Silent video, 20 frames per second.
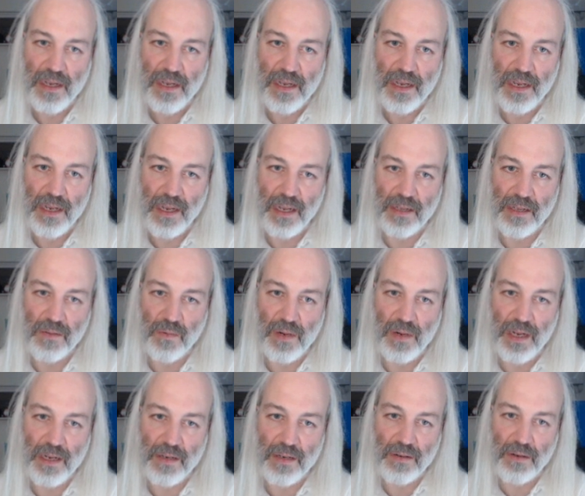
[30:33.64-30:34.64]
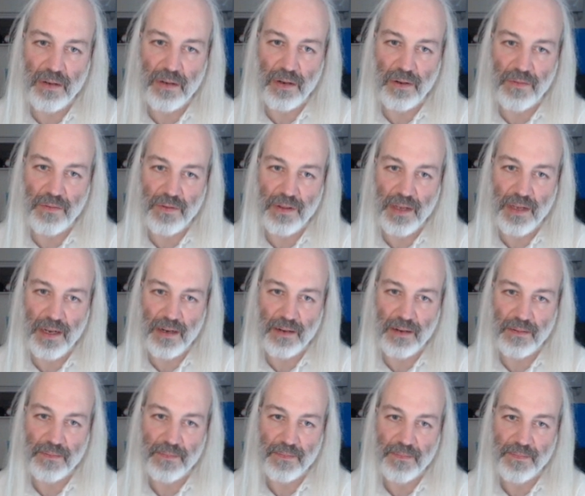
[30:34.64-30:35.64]
and one over there.
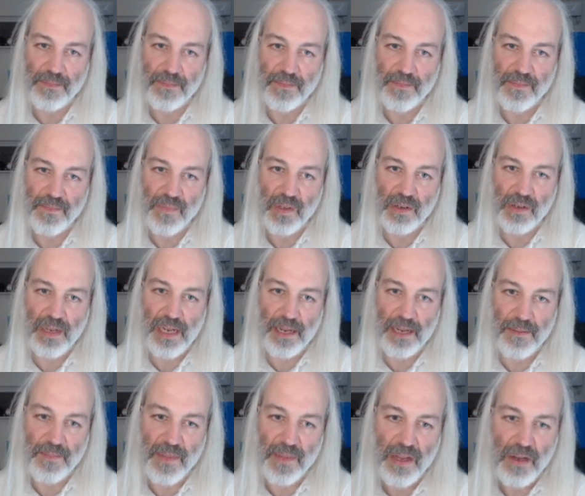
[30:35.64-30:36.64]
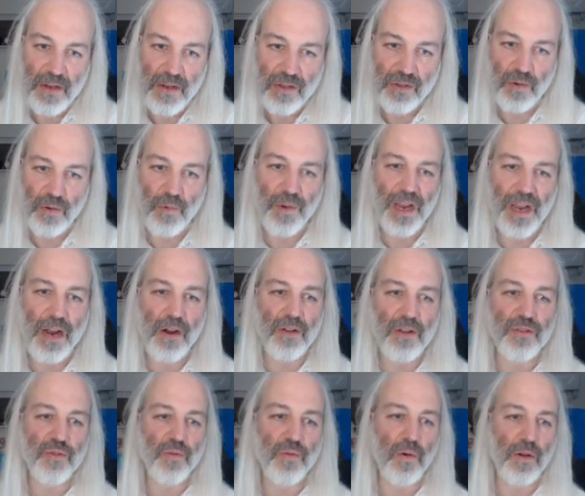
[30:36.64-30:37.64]
Okay, so we are going
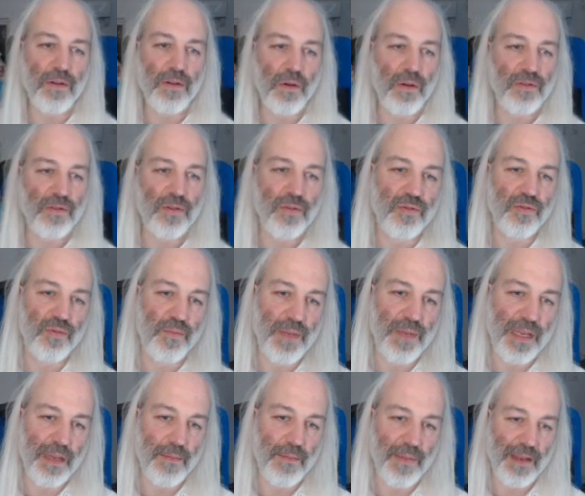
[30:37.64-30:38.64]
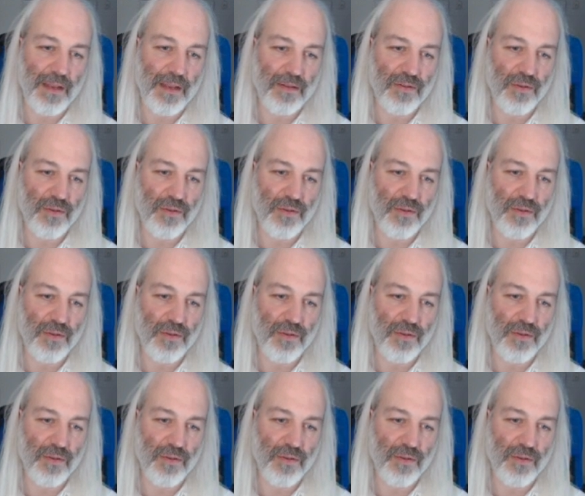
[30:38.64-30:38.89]
to also to be keeping it